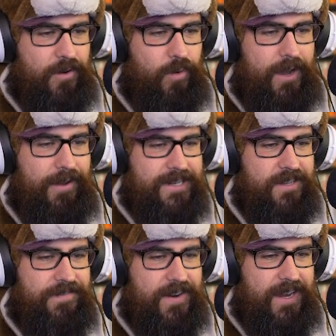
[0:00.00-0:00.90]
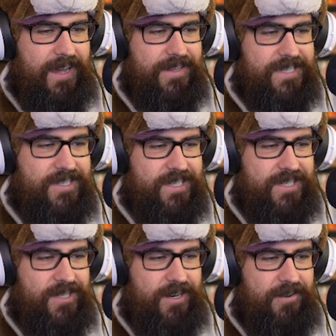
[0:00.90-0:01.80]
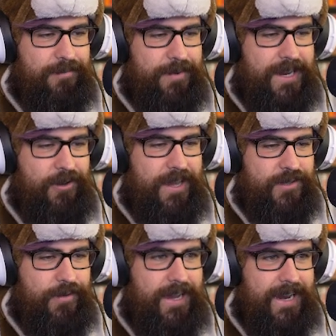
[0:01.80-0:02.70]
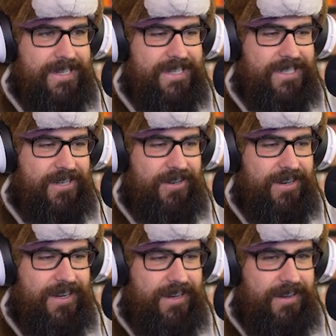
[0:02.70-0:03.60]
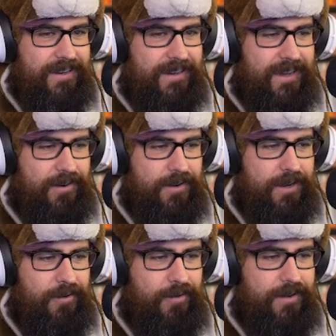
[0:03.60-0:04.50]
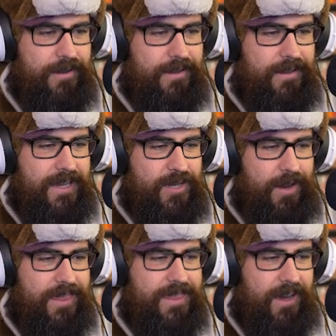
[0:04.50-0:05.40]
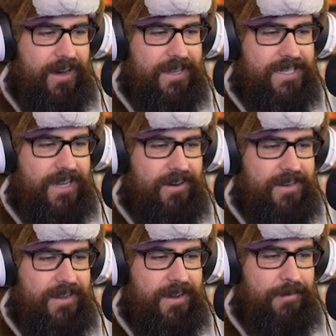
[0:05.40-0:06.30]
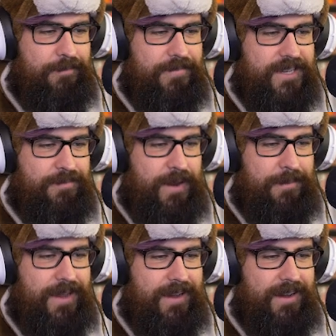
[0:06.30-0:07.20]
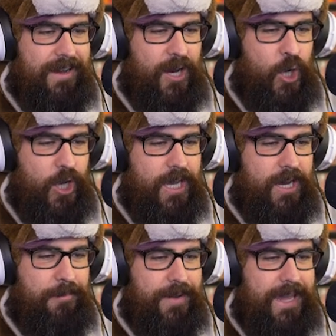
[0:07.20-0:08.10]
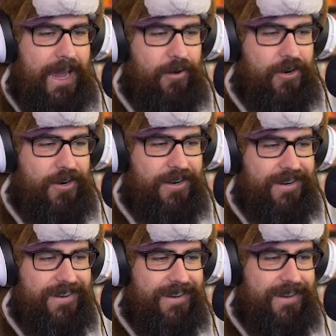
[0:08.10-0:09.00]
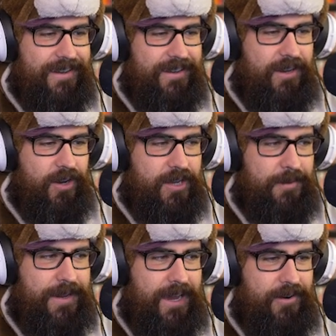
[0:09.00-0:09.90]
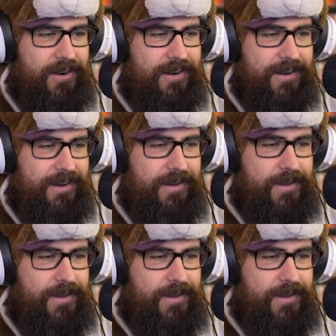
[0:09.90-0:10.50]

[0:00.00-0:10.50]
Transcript: Wow, you actually figured out it's a sensor. But can you guess what kind of sensor? No. I don't know. That's what I thought. It's called a, this baby a, a hookup counter. Huh? Hookup counter? Doy.